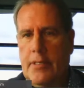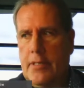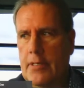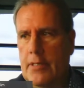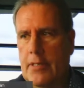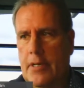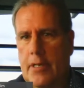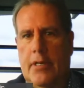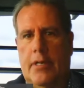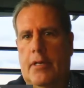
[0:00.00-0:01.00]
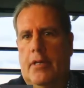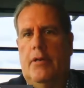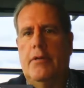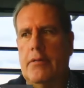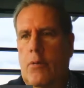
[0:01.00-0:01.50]
is, uh,
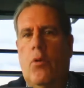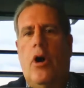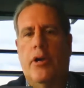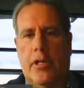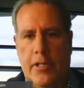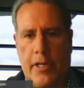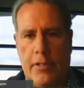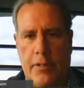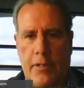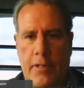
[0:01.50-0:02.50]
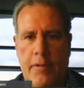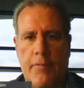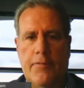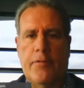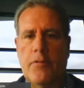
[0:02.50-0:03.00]
you know, a water
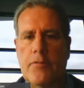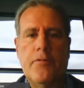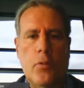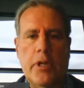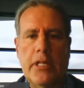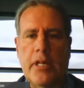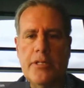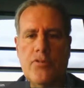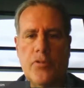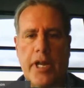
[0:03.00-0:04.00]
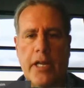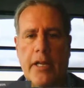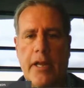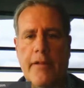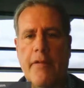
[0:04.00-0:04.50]
collector for, for when it
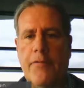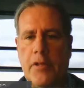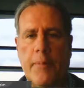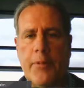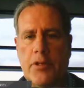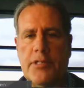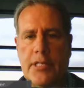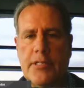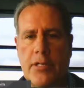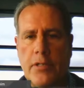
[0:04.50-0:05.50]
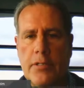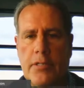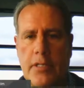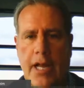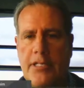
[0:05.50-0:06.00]
does rain, and they fill up those
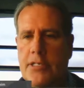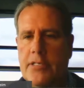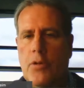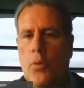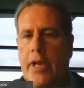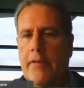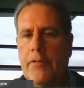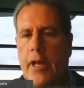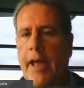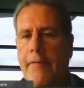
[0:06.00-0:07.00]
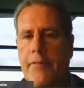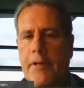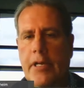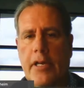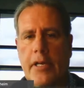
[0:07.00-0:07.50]
cisterns. That's just a way of
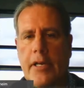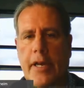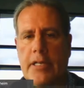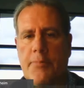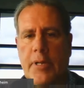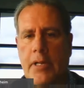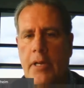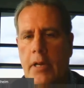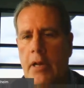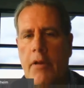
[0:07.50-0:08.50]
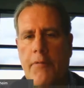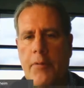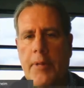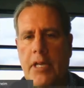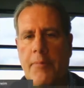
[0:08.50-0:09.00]
life, and, and it has been
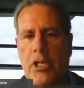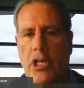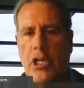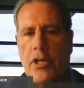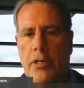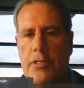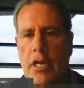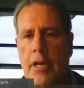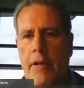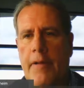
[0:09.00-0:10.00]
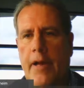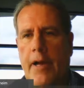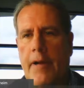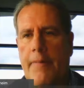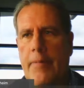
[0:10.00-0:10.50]
for many, many years.
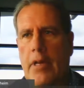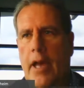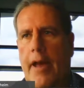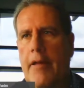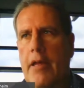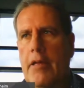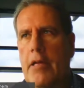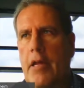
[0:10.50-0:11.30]
Uh, yeah,